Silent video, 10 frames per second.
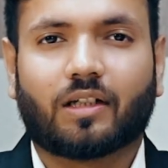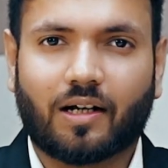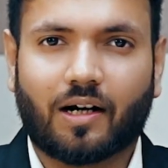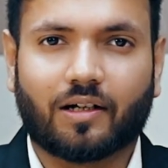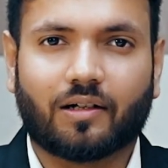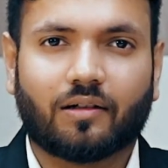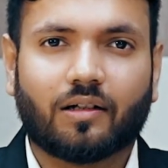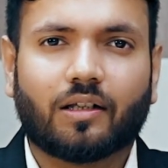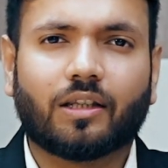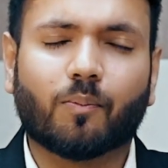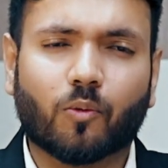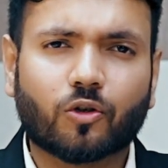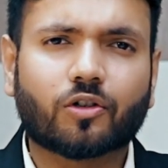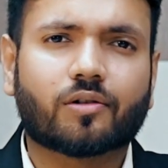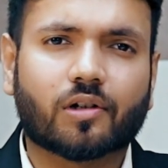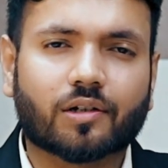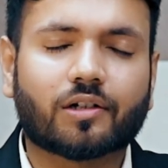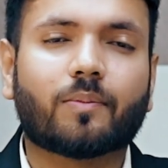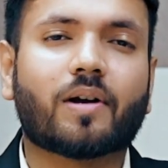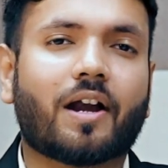Tata, the most
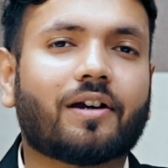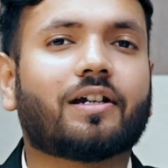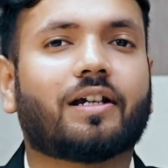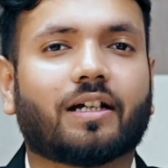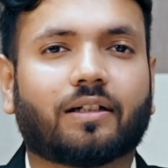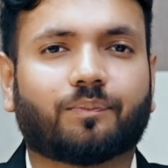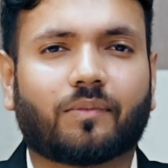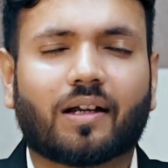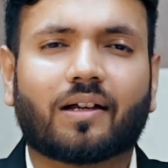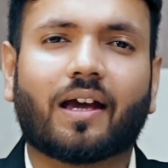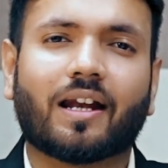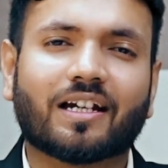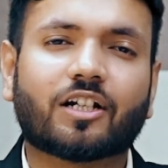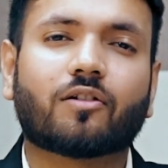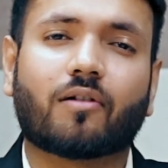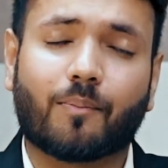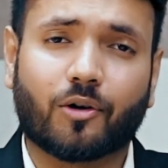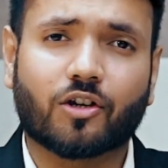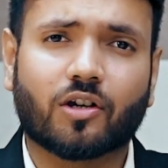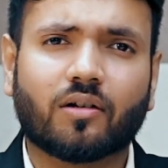trusted brand in India, carrying its
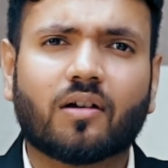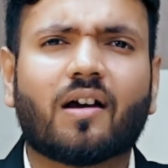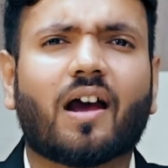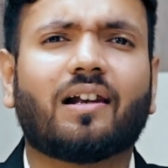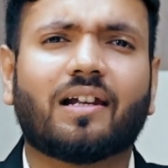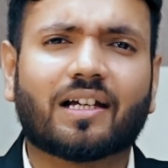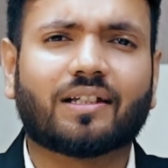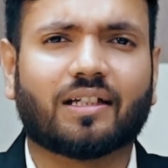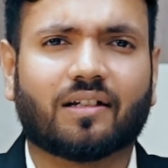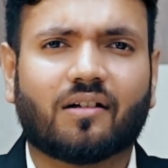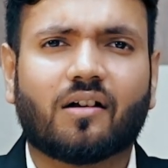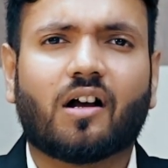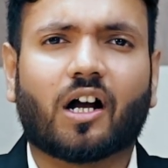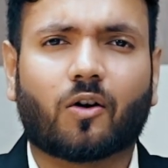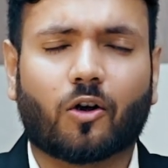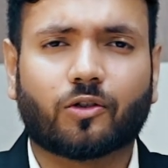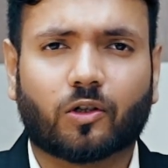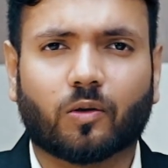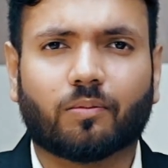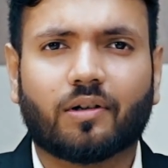reputation and legacy across the
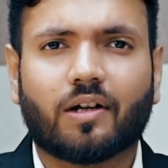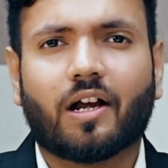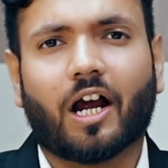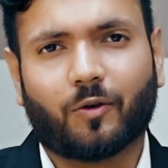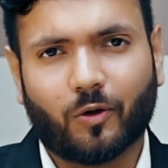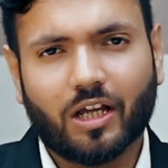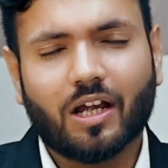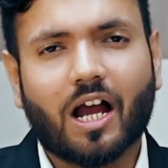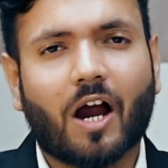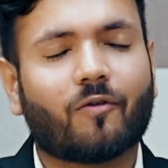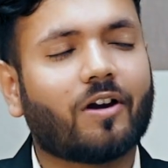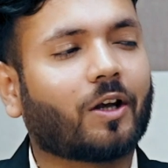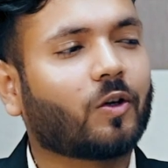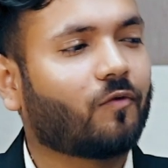globe. And today, I would like to